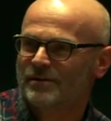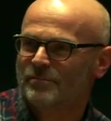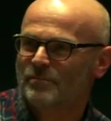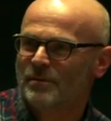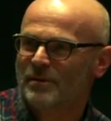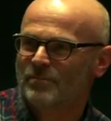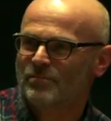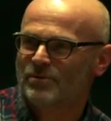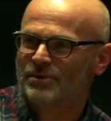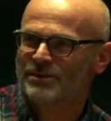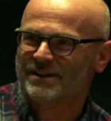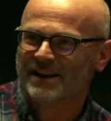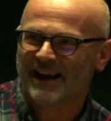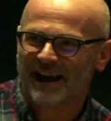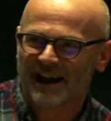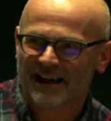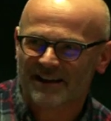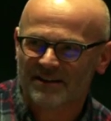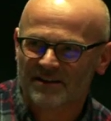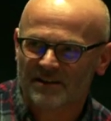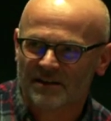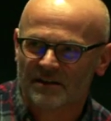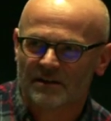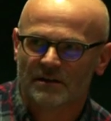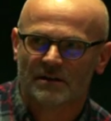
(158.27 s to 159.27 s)
to be
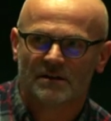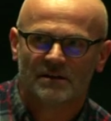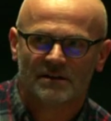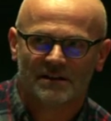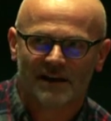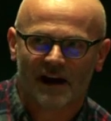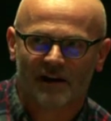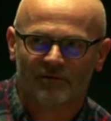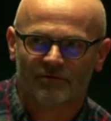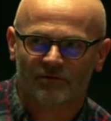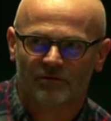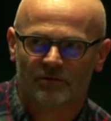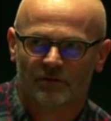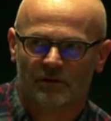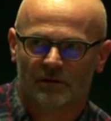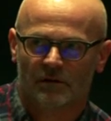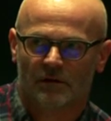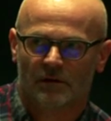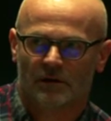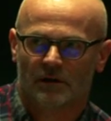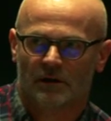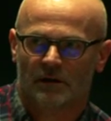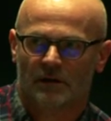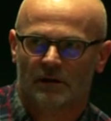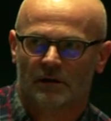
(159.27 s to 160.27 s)
protected
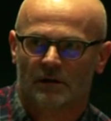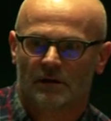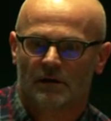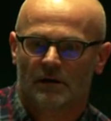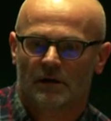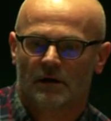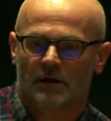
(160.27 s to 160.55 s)
indefinitely.